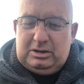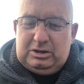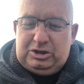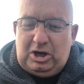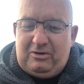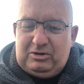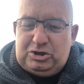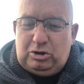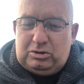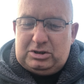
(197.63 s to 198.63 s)
She
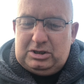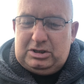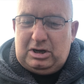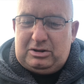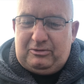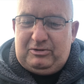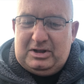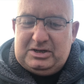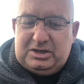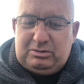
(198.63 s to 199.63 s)
overshot and dug the
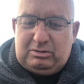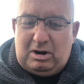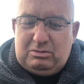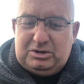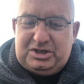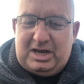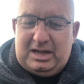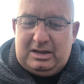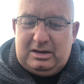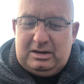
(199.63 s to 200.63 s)
flint into her own
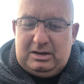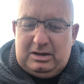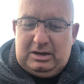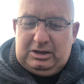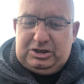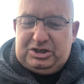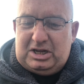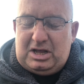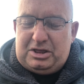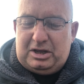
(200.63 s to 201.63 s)
skin. She
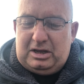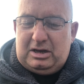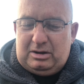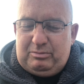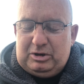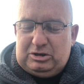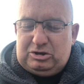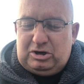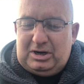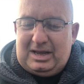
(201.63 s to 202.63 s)
said nothing, but
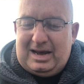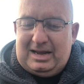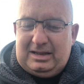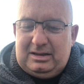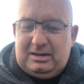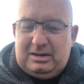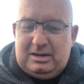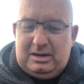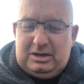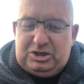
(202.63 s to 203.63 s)
tried again.
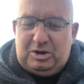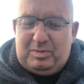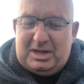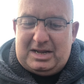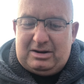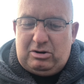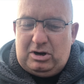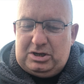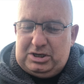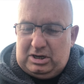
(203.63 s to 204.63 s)
She bit down on
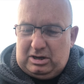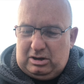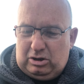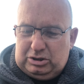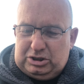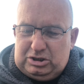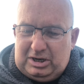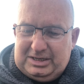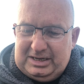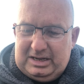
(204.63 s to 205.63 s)
her tongue,
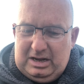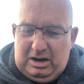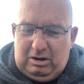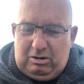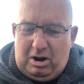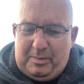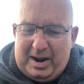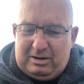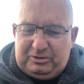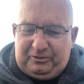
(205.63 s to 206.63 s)
concentrating, her
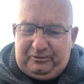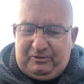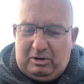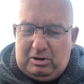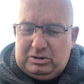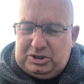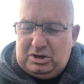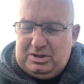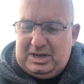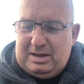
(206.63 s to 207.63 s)
eyebrows furrowed so
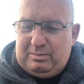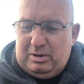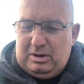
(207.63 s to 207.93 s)
deep